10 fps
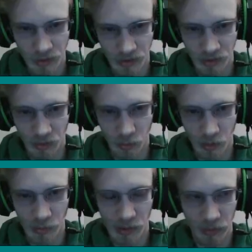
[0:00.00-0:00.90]
this is
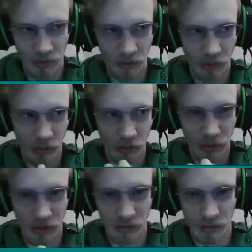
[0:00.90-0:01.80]
real paper and real
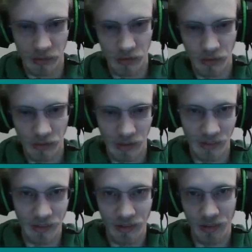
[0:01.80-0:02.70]
pencil, so
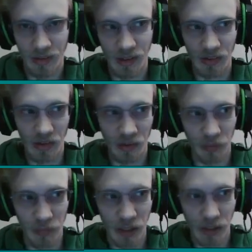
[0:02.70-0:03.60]
that's its
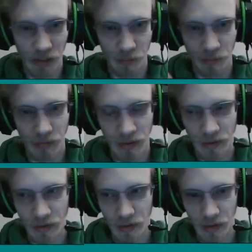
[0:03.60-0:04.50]
own medium.
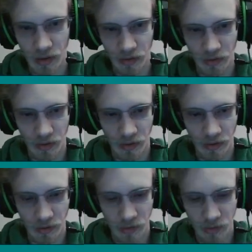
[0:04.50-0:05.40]
And then